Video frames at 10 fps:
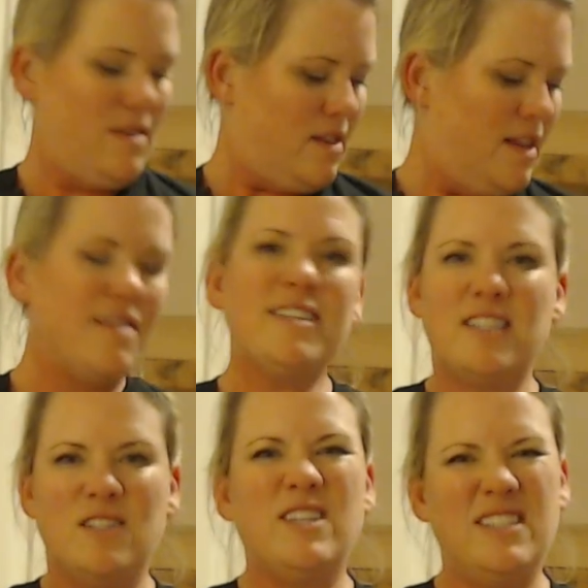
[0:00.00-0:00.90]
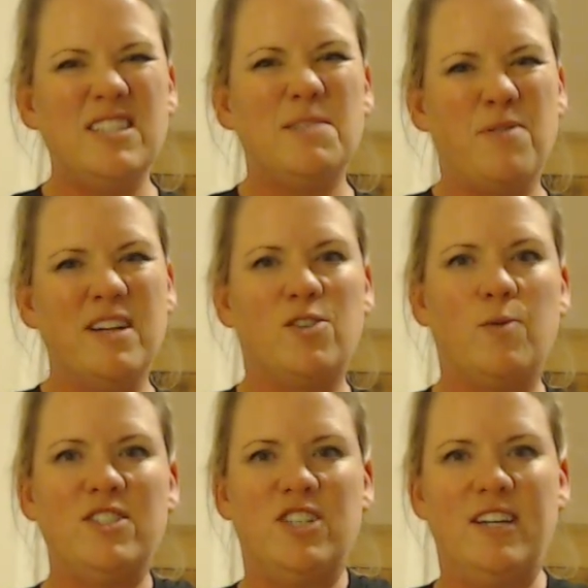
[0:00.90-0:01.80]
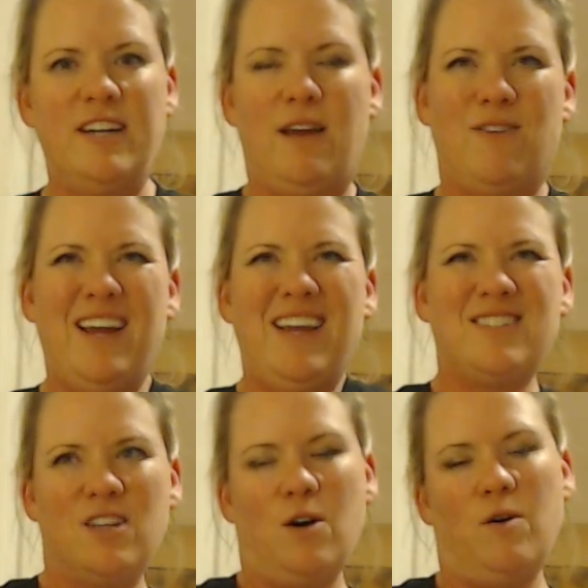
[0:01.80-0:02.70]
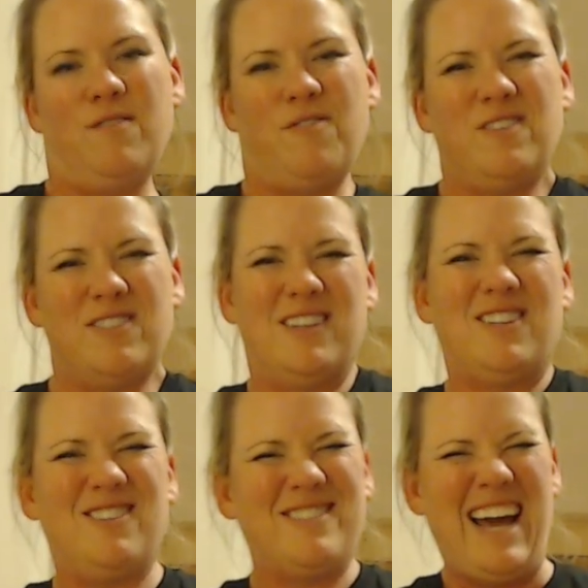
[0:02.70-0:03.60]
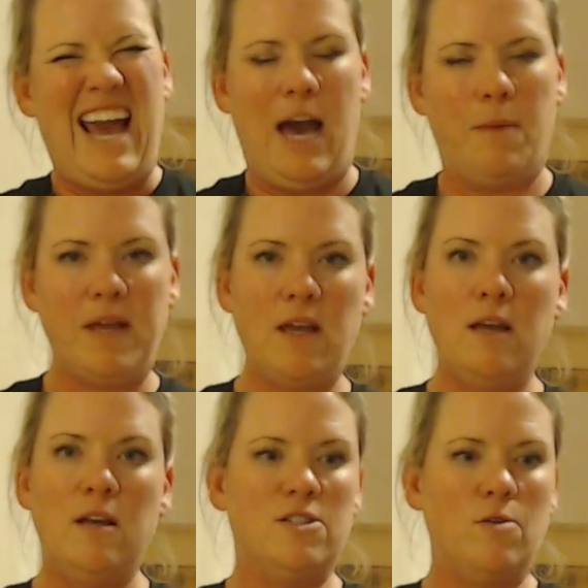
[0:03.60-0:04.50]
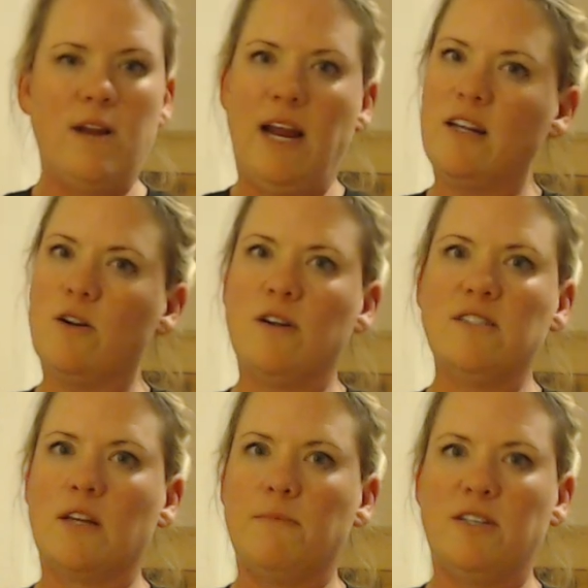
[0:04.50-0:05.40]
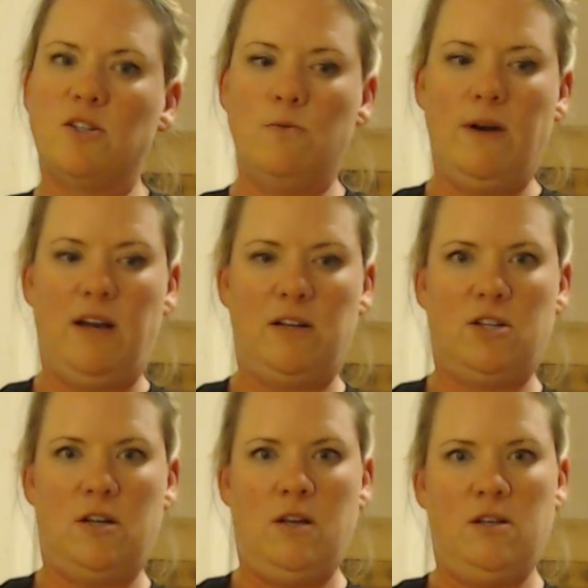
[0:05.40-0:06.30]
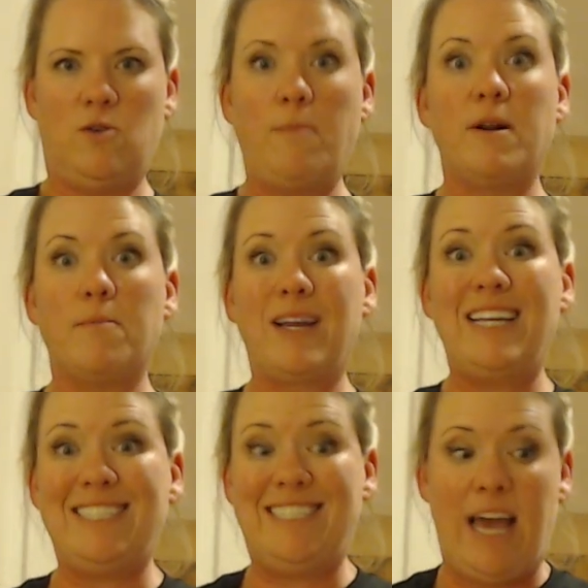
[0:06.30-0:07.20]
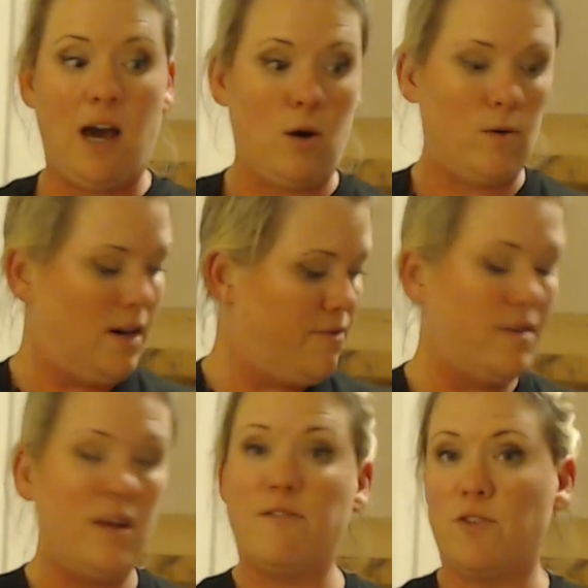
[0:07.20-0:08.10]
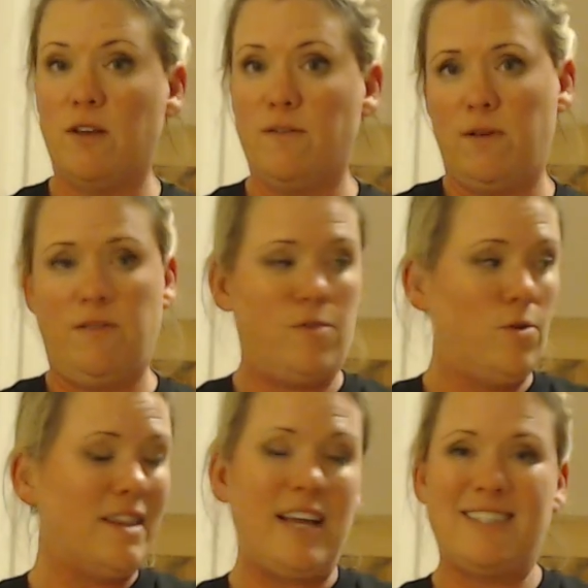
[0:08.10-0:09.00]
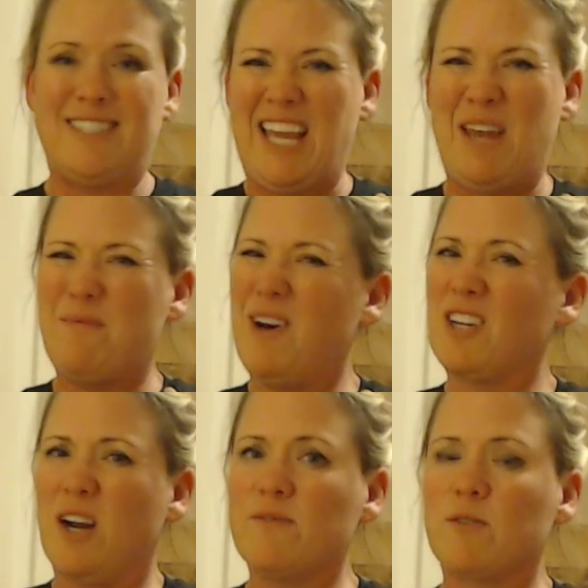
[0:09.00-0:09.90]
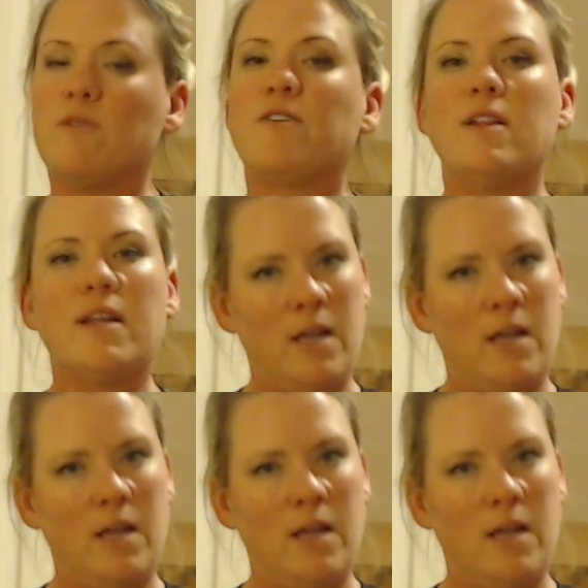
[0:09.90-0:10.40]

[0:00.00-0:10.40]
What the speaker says: this is pretty twingy today, right? So it feels a little not happy. So 90 degrees is going to be too much. So I'm going to bring it down. And if you get that same uncomfortable feeling,